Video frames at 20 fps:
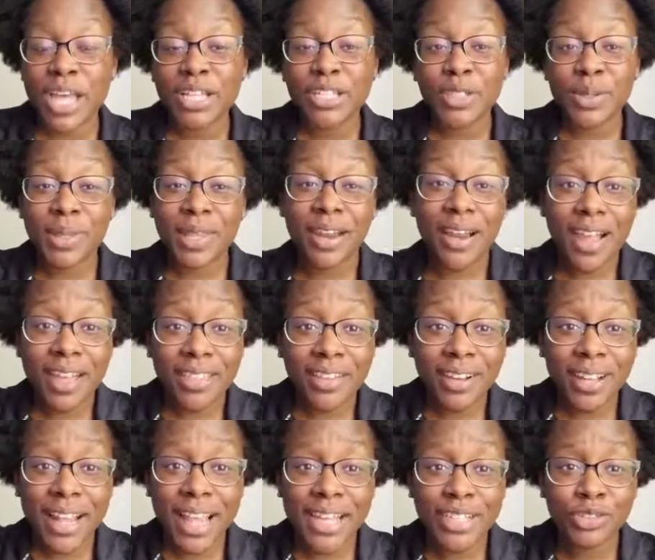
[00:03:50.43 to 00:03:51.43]
to their other
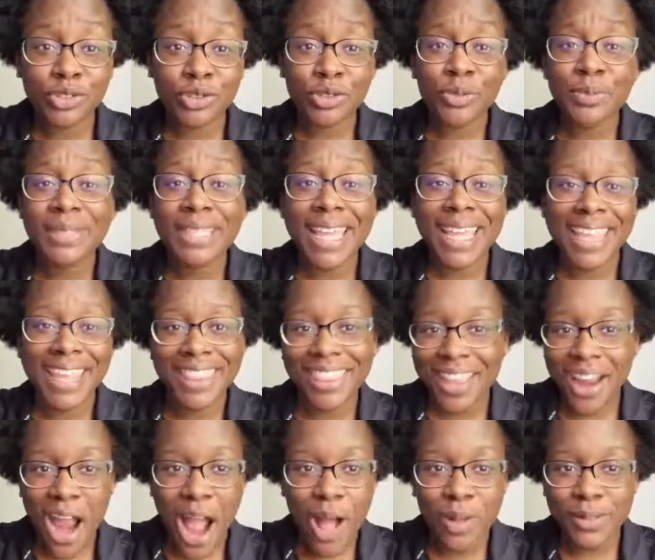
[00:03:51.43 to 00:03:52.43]
classrooms and
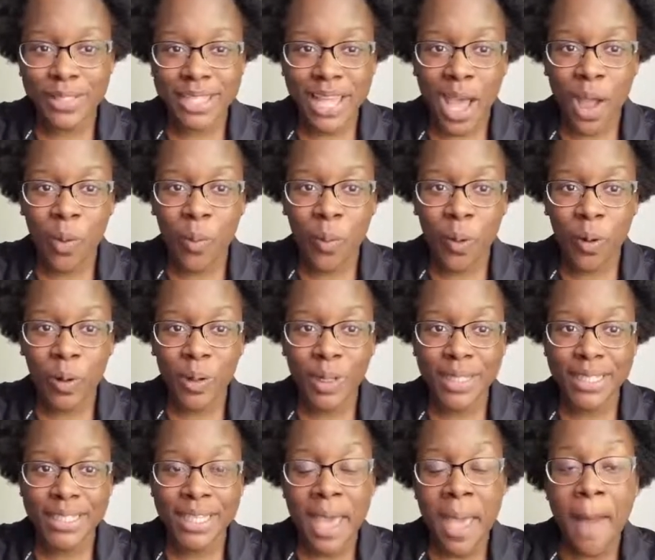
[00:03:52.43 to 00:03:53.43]
their outside
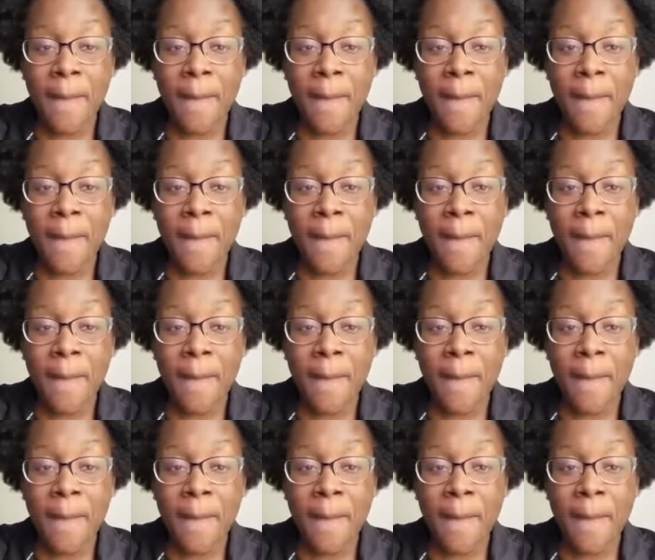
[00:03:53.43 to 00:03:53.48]
world.